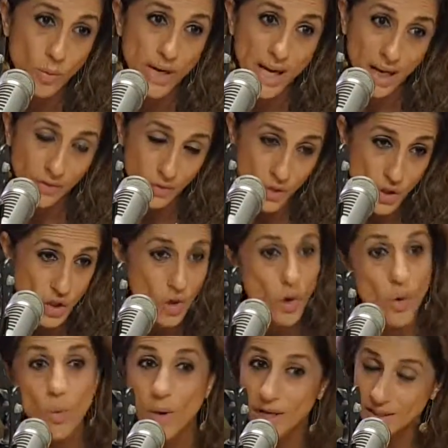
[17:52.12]
And we have to show
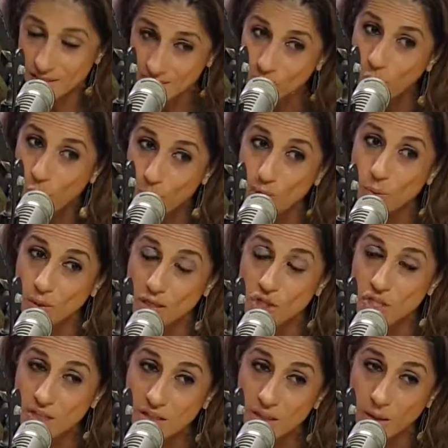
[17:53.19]
open when
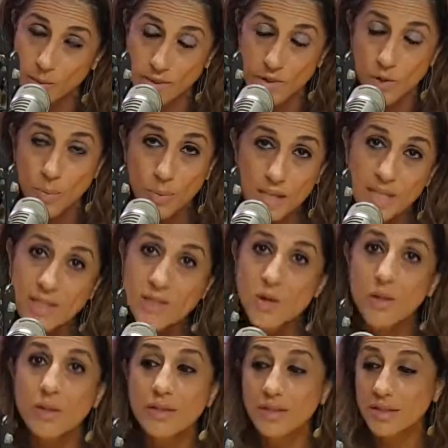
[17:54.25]
she comes. So please
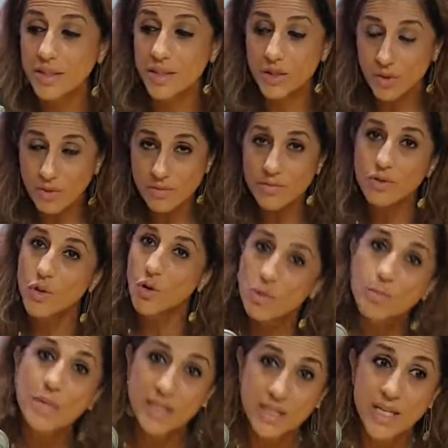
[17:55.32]
don't
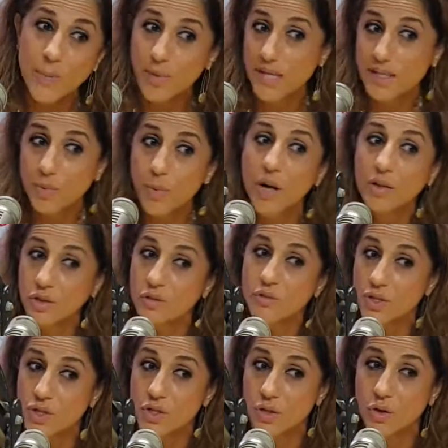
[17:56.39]
miss the best part of
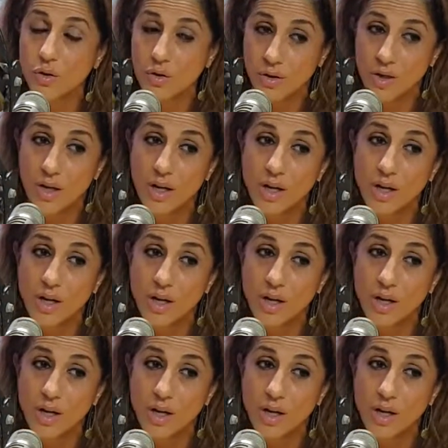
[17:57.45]
this show.